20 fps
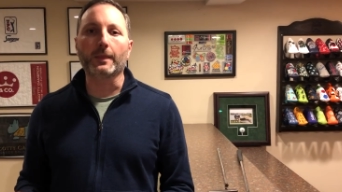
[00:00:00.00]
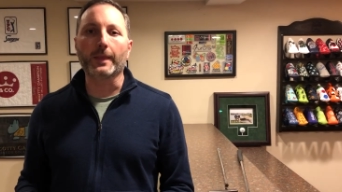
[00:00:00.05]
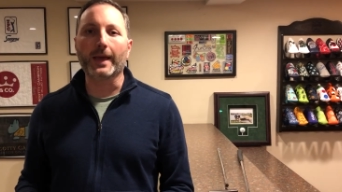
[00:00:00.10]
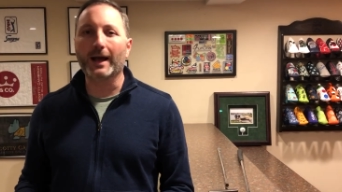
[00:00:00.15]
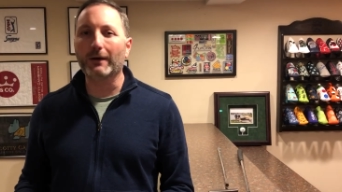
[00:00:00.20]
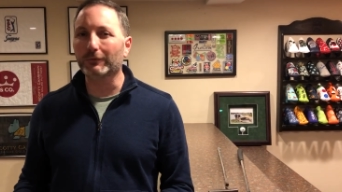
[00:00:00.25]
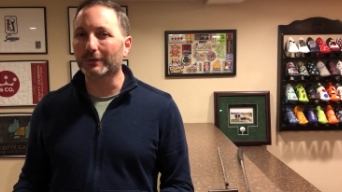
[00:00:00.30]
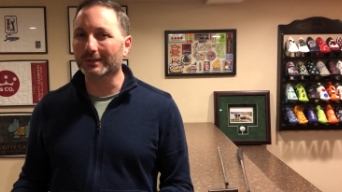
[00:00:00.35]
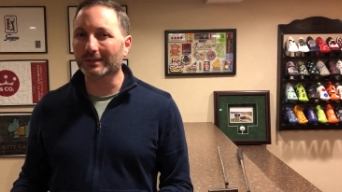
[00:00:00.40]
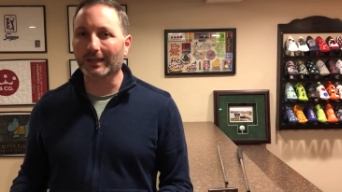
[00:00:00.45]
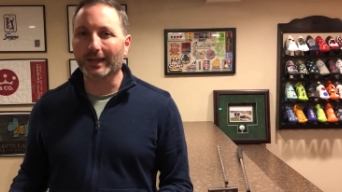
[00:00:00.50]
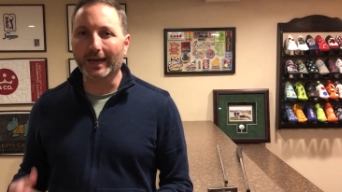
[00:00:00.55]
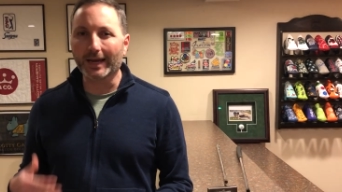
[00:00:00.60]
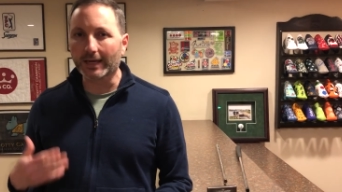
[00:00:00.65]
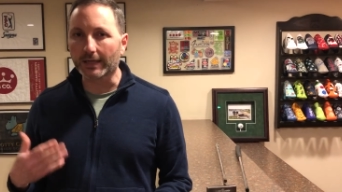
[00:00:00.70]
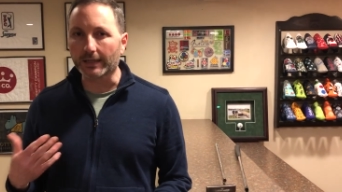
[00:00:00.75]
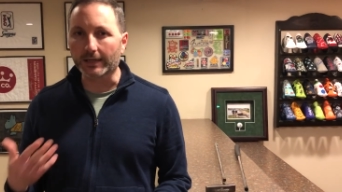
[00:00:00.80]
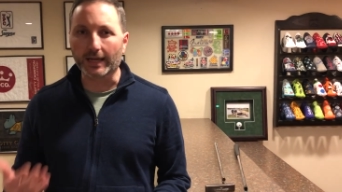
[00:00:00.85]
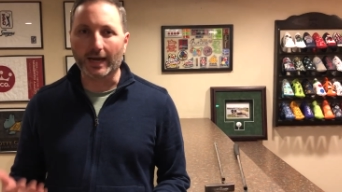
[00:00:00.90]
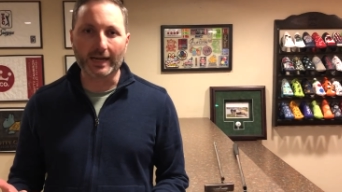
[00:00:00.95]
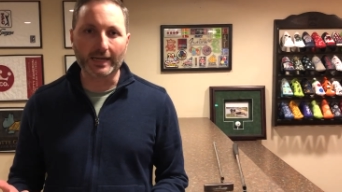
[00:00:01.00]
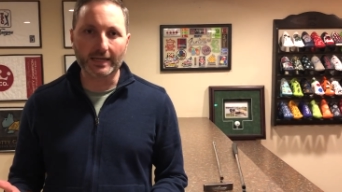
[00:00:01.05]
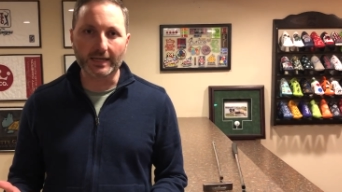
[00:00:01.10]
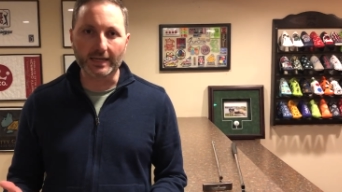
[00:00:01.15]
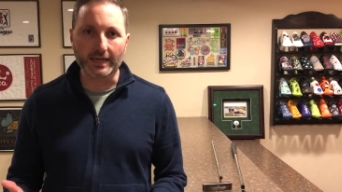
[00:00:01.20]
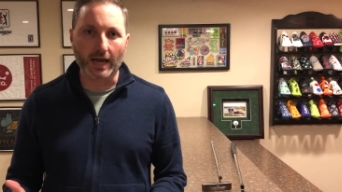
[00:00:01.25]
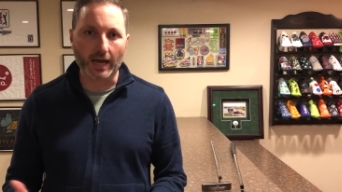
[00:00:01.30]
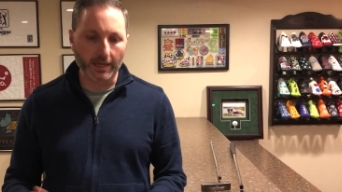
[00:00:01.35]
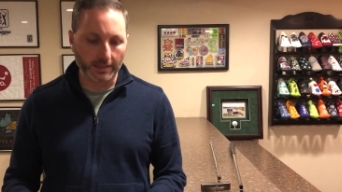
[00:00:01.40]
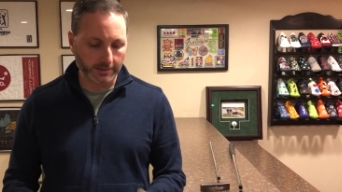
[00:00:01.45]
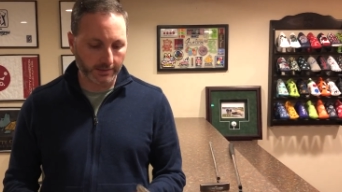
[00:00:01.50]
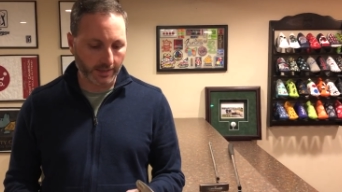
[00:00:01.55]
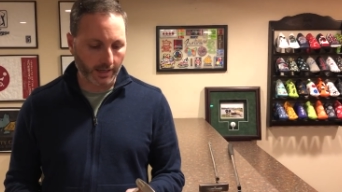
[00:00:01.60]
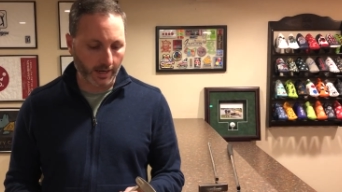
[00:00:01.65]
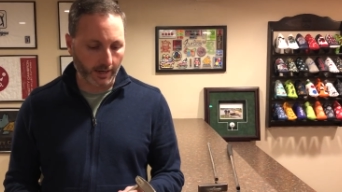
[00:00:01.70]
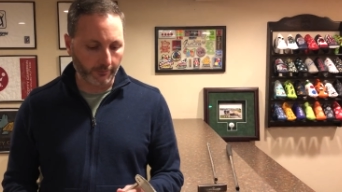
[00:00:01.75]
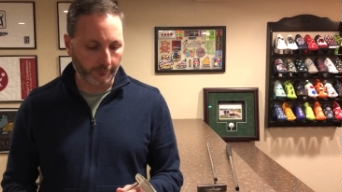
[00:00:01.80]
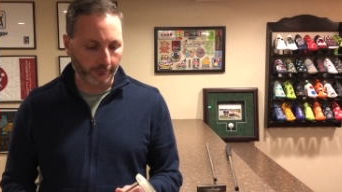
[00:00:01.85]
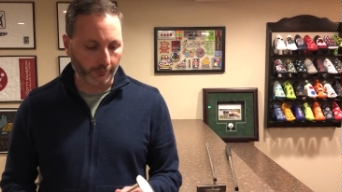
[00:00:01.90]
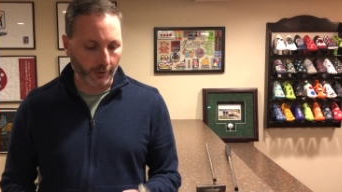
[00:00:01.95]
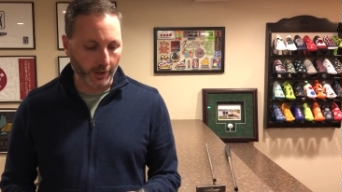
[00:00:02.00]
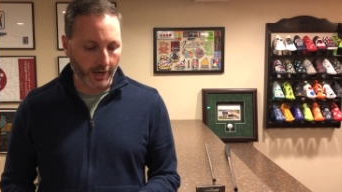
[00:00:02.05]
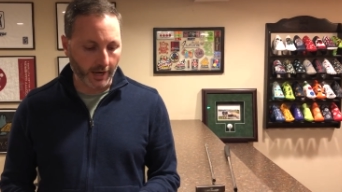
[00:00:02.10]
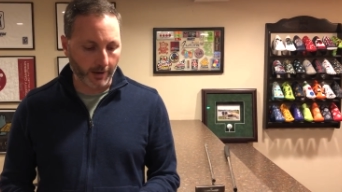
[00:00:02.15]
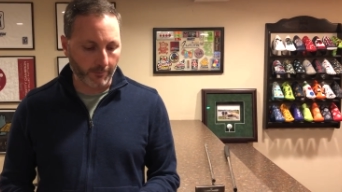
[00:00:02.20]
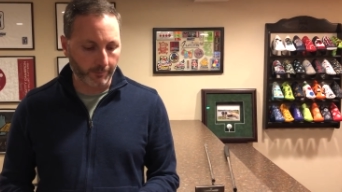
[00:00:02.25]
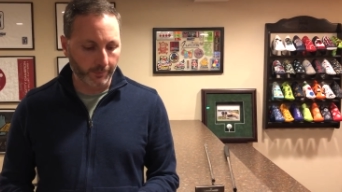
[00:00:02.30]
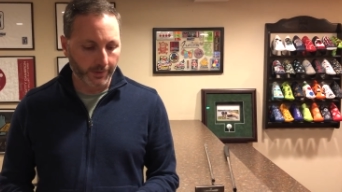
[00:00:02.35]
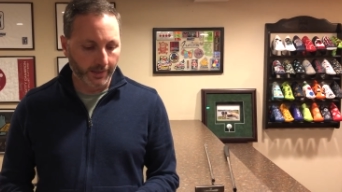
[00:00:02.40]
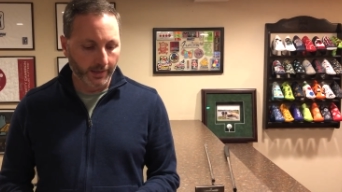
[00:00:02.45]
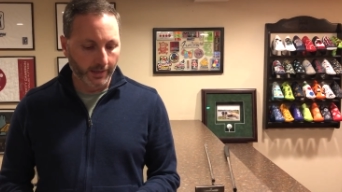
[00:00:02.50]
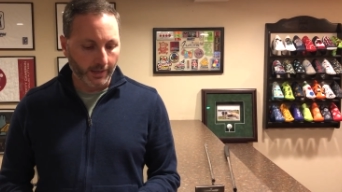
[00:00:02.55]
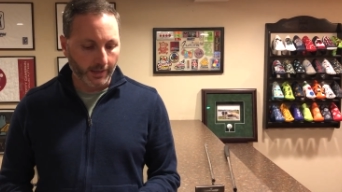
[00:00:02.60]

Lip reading: and that was like 99 time frame.